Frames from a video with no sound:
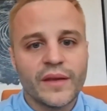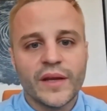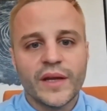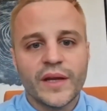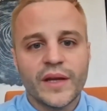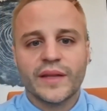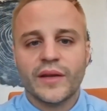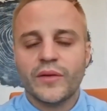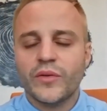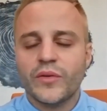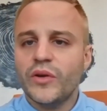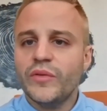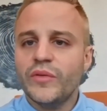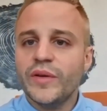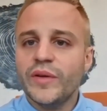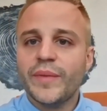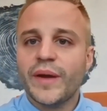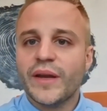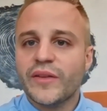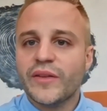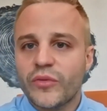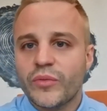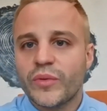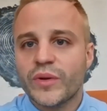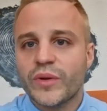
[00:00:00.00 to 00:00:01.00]
Now, going
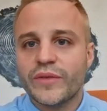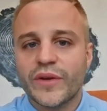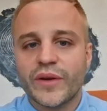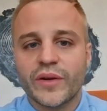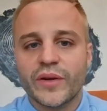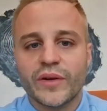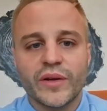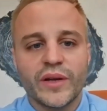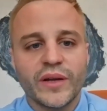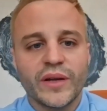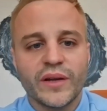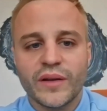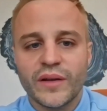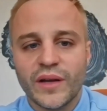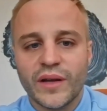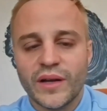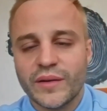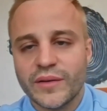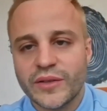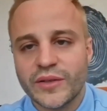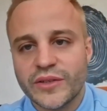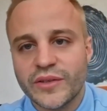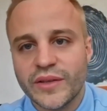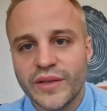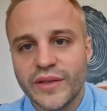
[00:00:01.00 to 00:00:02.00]
back to one of our
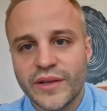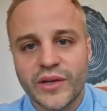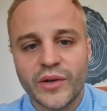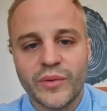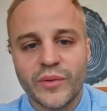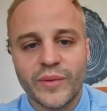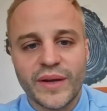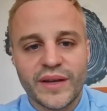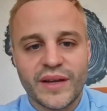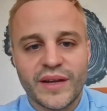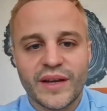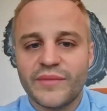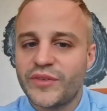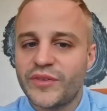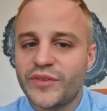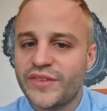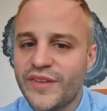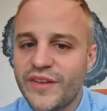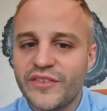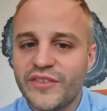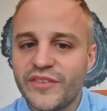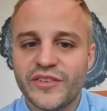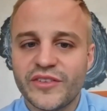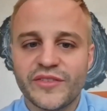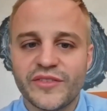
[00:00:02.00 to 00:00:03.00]
earlier co-ed
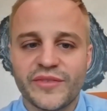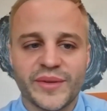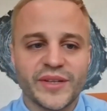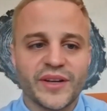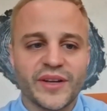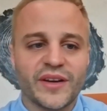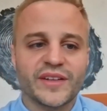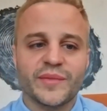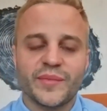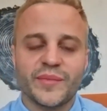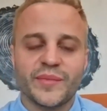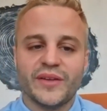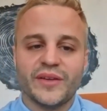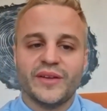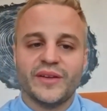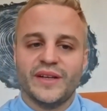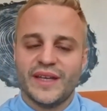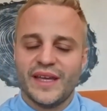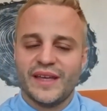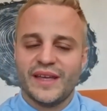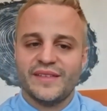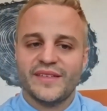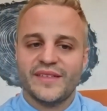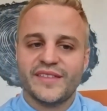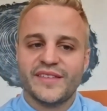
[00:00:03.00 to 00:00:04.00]
conversations, we talked about,
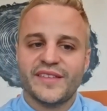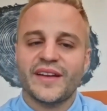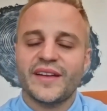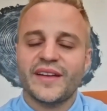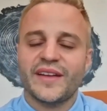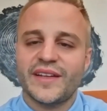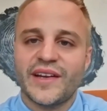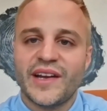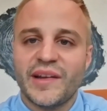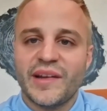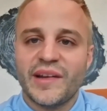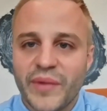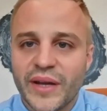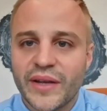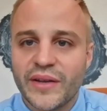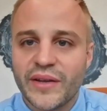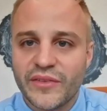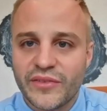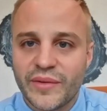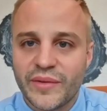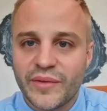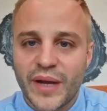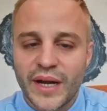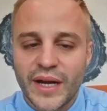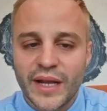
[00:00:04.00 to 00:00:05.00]
again, secondary
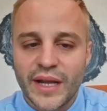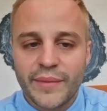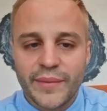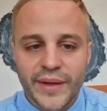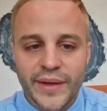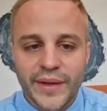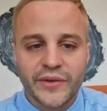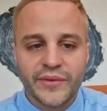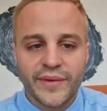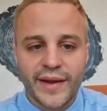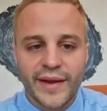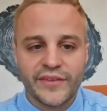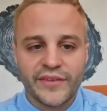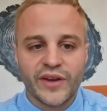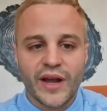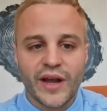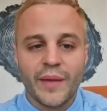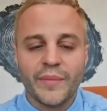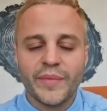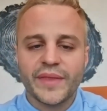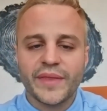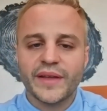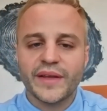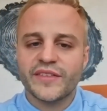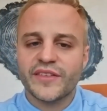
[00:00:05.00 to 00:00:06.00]
microthrombotic
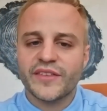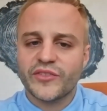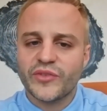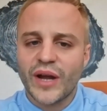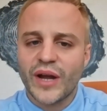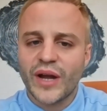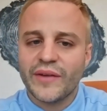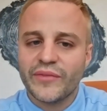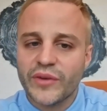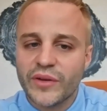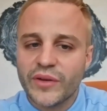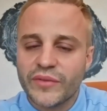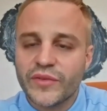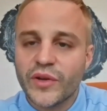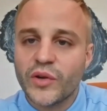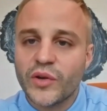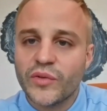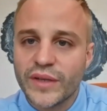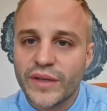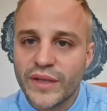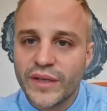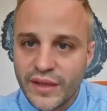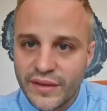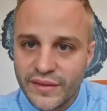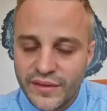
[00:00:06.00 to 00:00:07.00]
microangiopathy as a driver of
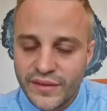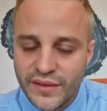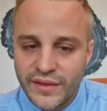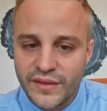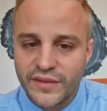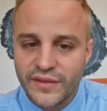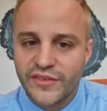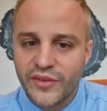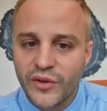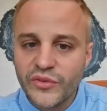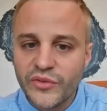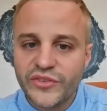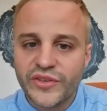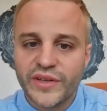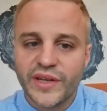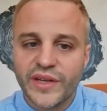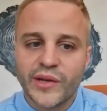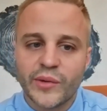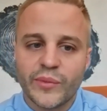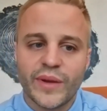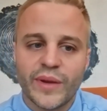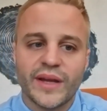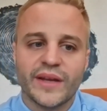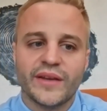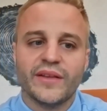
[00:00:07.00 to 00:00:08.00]
COVID-19 associated
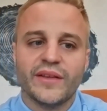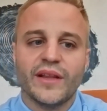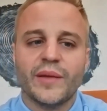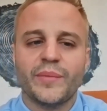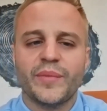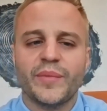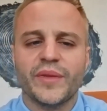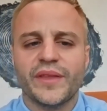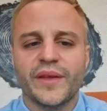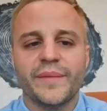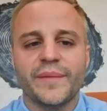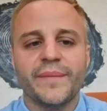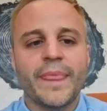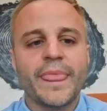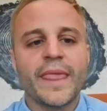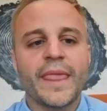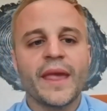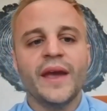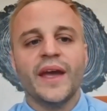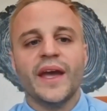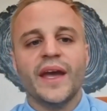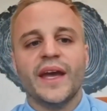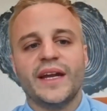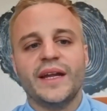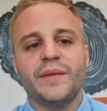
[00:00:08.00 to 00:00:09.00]
coagulopathy.
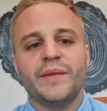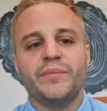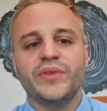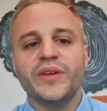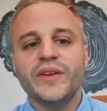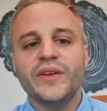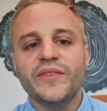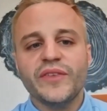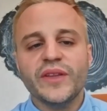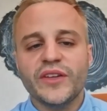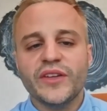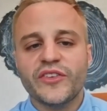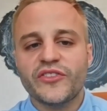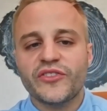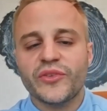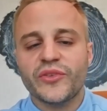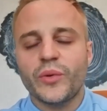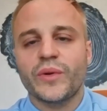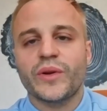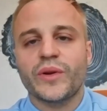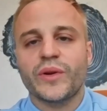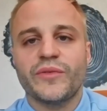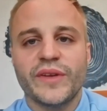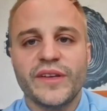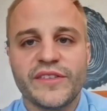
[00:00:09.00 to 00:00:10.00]
And I briefly
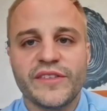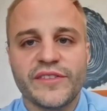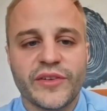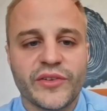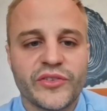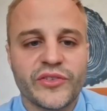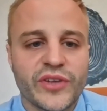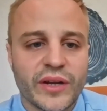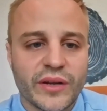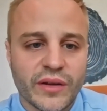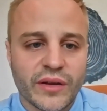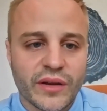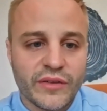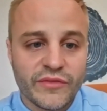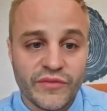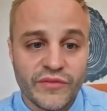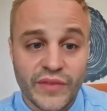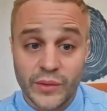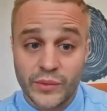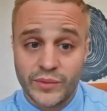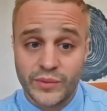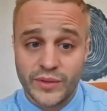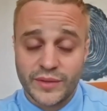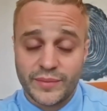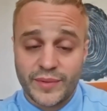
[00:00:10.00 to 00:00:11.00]
showed our research on
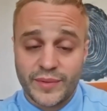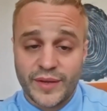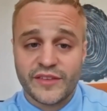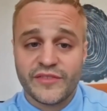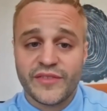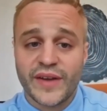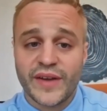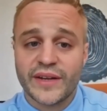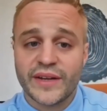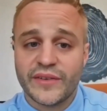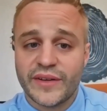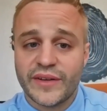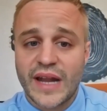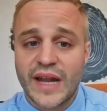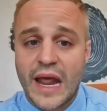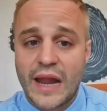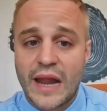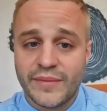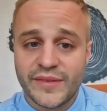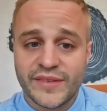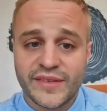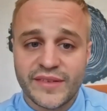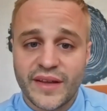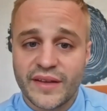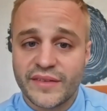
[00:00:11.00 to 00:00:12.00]
von Willebrand's factor and
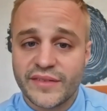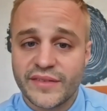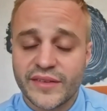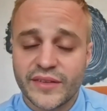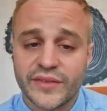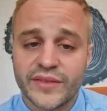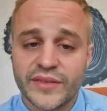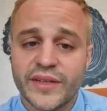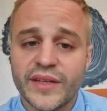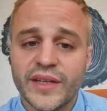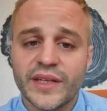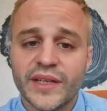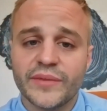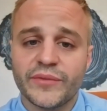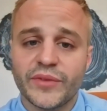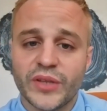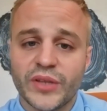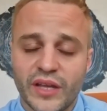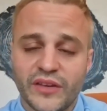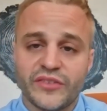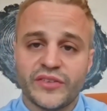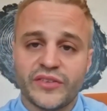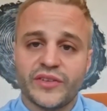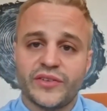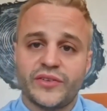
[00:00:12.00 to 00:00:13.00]
Adams TS13 in
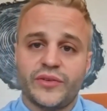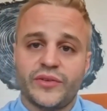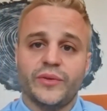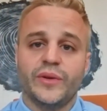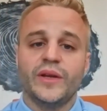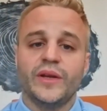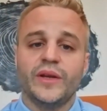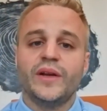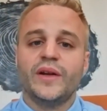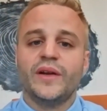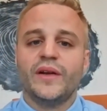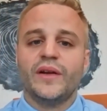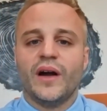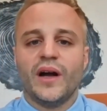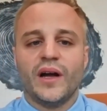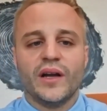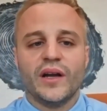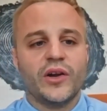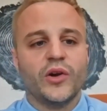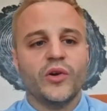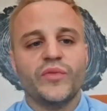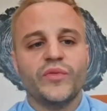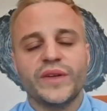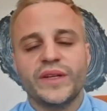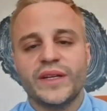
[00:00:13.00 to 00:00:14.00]
relation to
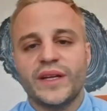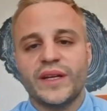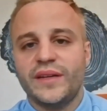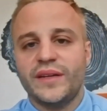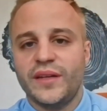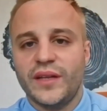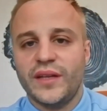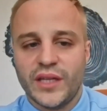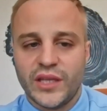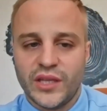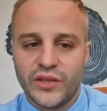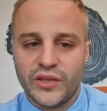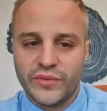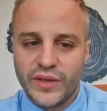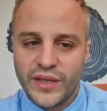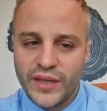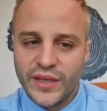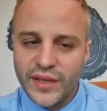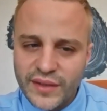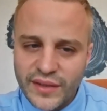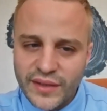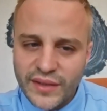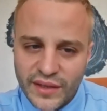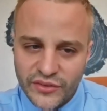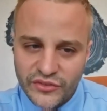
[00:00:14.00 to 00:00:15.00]
COVID-19 acute
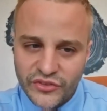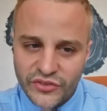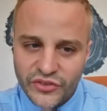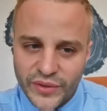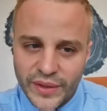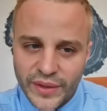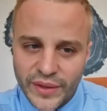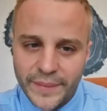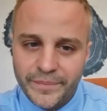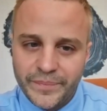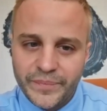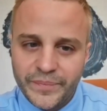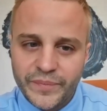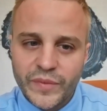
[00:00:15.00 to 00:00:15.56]
kidney injury.